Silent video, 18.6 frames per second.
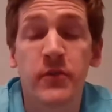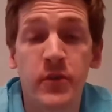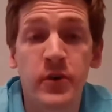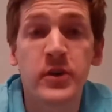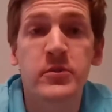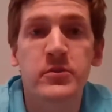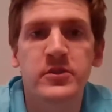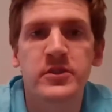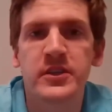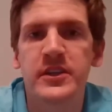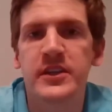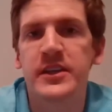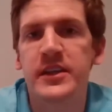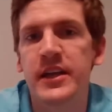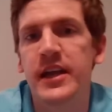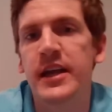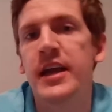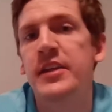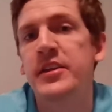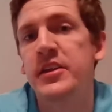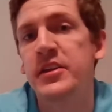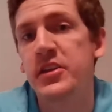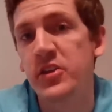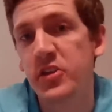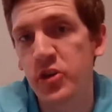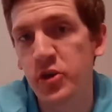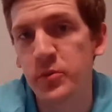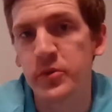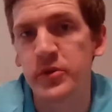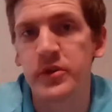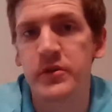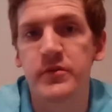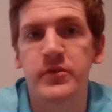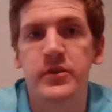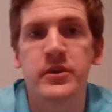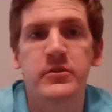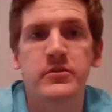frequency, and then
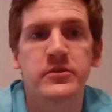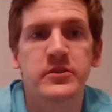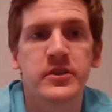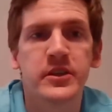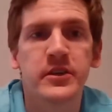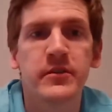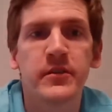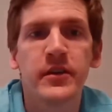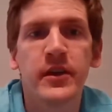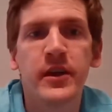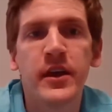cumulative frequency.